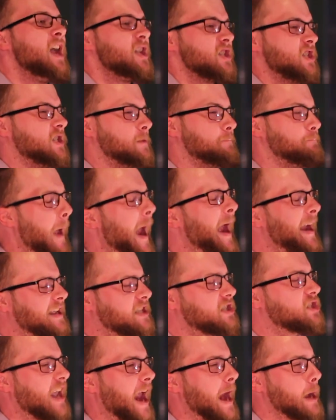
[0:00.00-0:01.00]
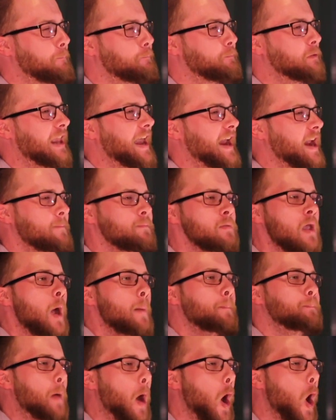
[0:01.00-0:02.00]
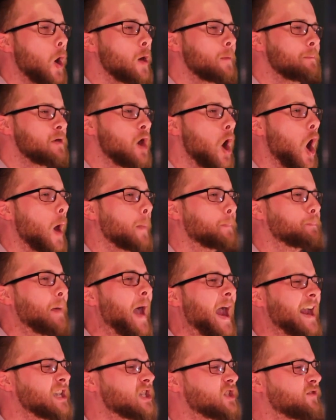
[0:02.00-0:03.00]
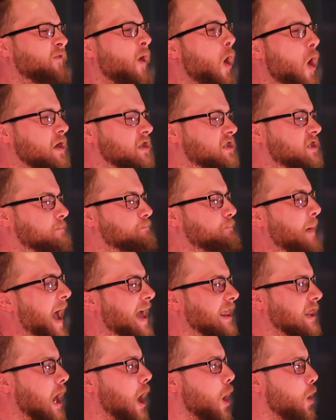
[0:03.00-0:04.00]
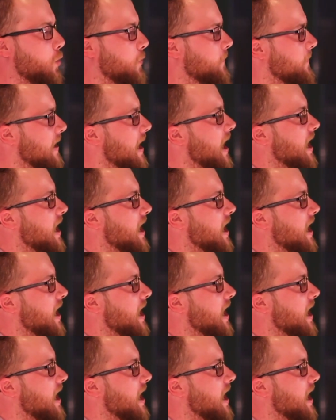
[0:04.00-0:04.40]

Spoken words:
Speak deeply, boom your bass-voiced bellow.